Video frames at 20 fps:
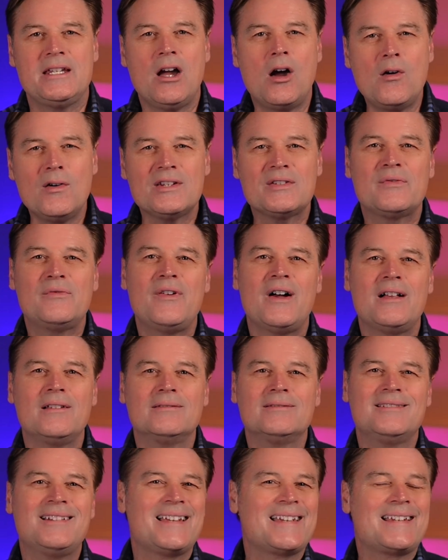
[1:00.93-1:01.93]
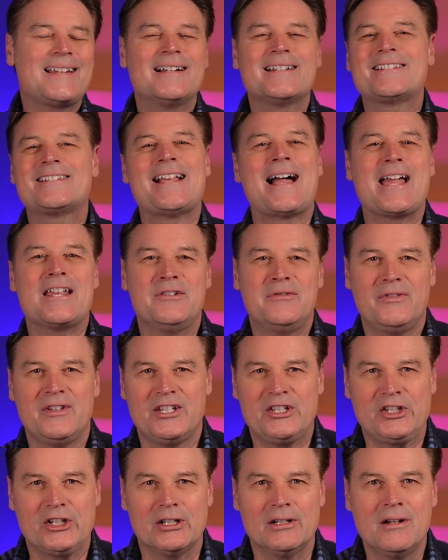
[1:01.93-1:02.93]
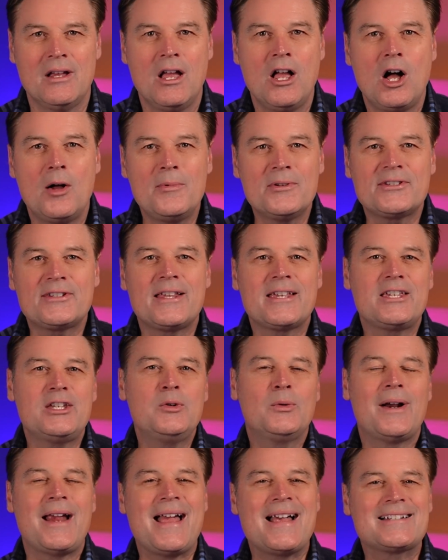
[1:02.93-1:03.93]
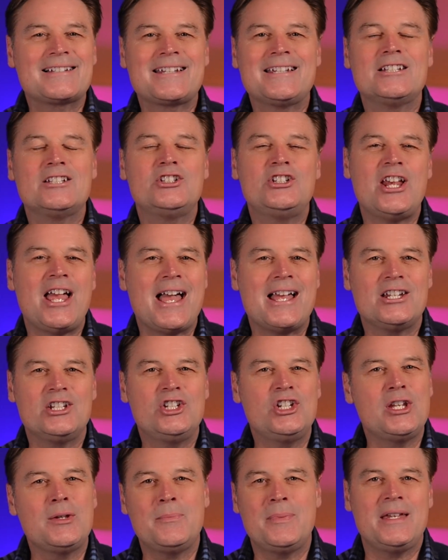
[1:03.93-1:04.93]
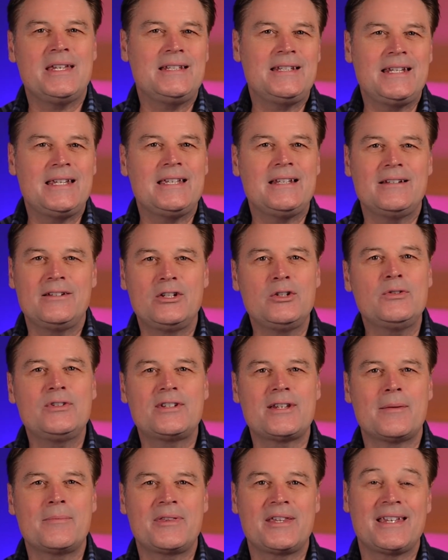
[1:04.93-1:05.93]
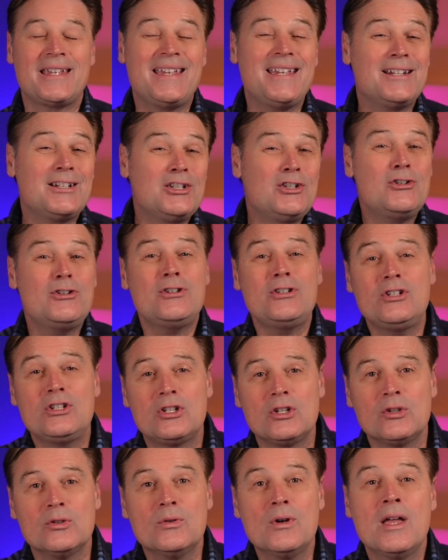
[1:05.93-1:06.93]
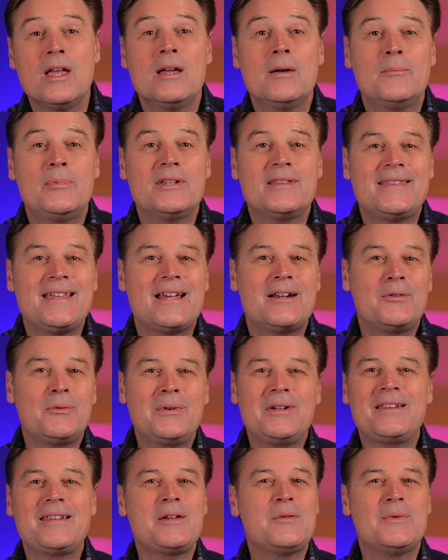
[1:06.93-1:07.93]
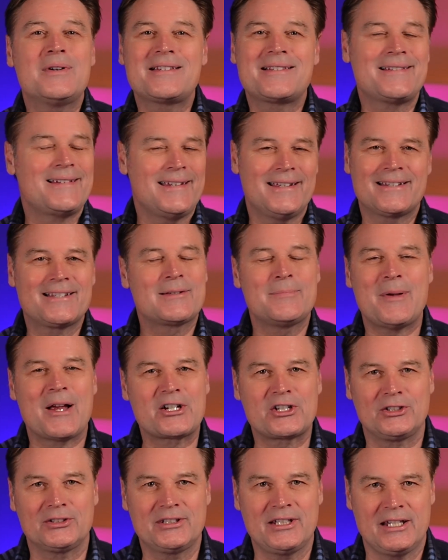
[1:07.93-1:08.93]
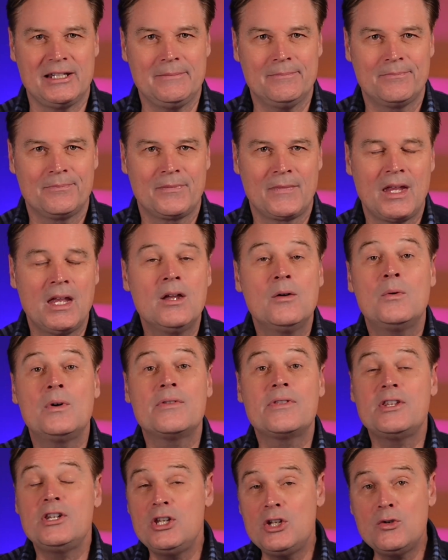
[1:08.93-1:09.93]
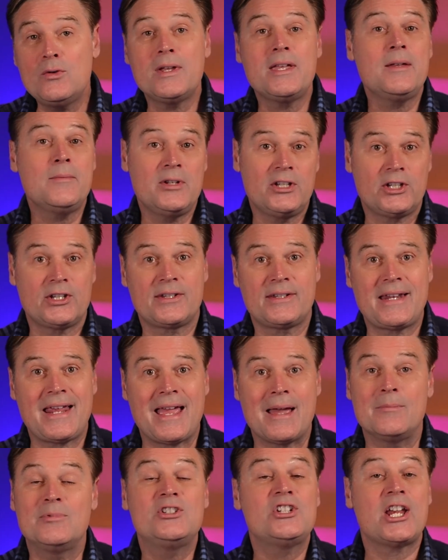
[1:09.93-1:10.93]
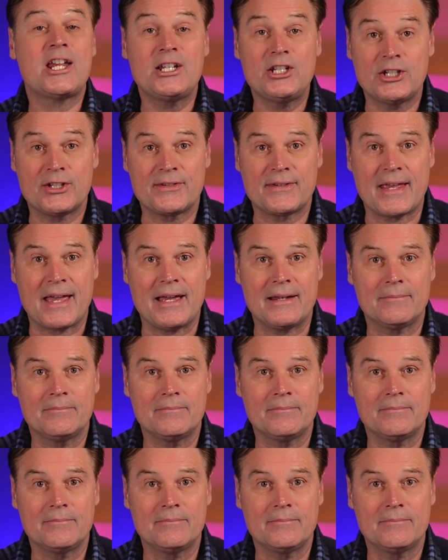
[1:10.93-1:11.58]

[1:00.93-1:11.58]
always felt like a side feature. Almost like you were asking ChatGPT to do something it could do, but that really wasn't its specialty. Well, the new Images tab changes that.